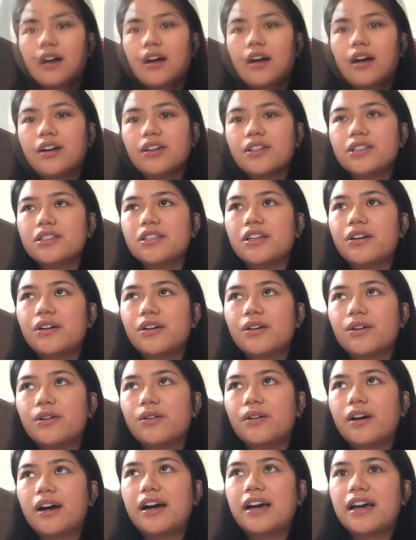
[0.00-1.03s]

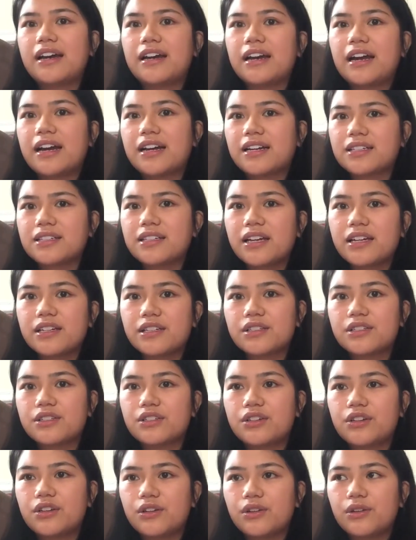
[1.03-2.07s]
Also, I had
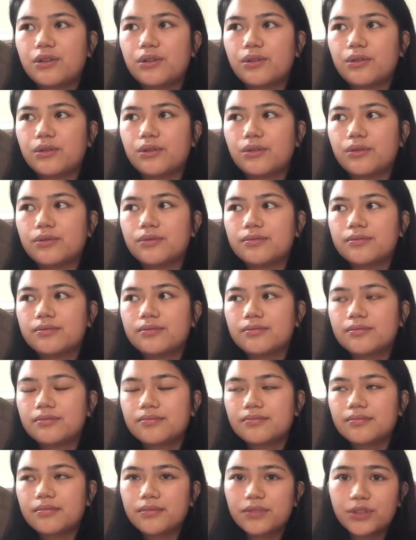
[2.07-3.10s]
access to
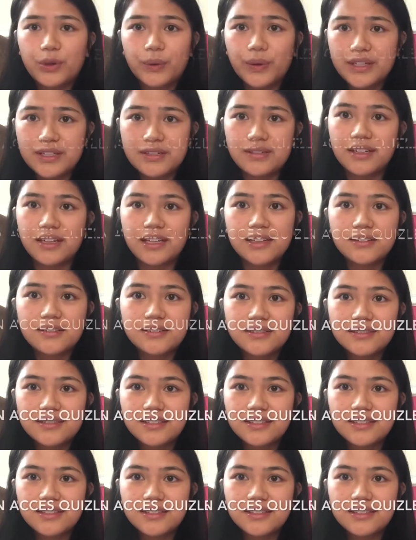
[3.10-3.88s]
Quizlet.